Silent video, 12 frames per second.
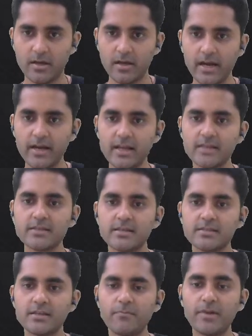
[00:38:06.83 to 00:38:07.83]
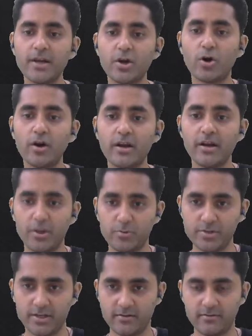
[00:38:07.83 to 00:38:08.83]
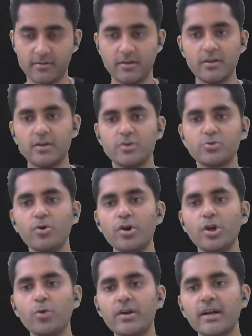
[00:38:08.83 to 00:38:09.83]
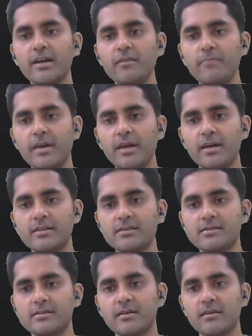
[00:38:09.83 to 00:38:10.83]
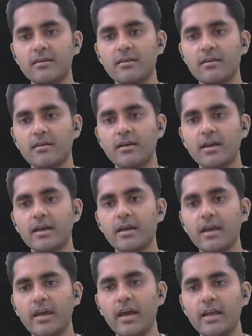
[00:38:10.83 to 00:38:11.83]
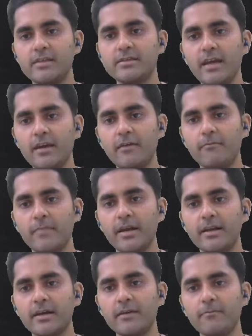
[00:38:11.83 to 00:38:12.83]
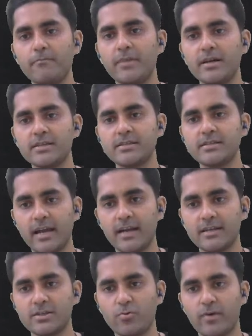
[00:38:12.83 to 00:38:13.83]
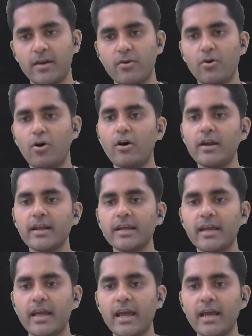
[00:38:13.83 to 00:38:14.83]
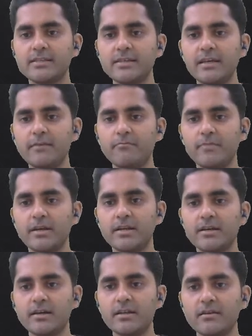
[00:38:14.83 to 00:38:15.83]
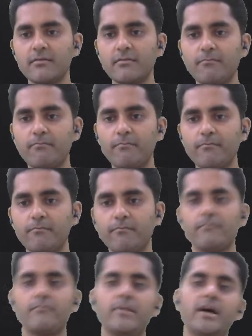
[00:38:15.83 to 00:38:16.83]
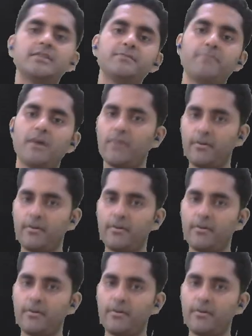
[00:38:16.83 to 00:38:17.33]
It is simply called Newton. So Newton means kg meter per second square, or kg meter s power